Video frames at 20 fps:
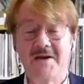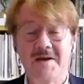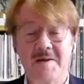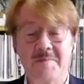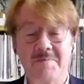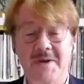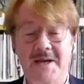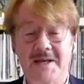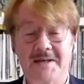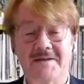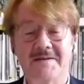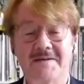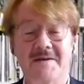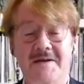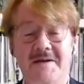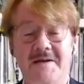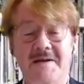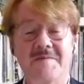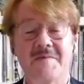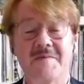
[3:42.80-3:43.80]
but
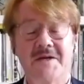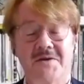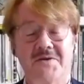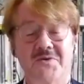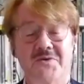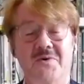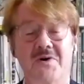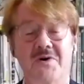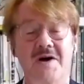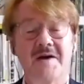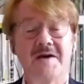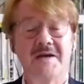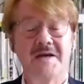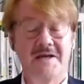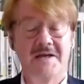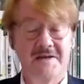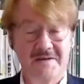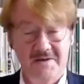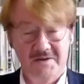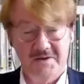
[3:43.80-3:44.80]
you are
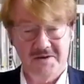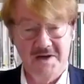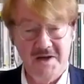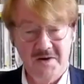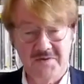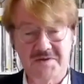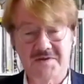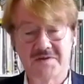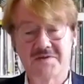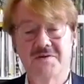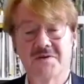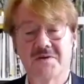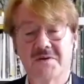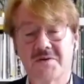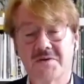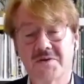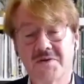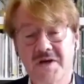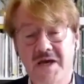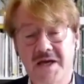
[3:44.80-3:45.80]
in close
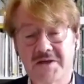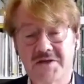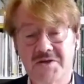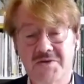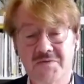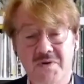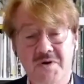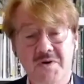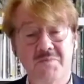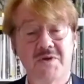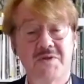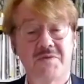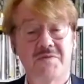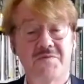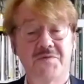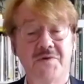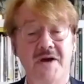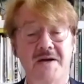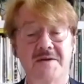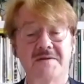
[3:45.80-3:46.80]
connection with
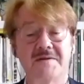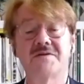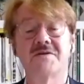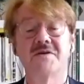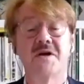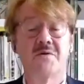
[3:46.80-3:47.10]
France,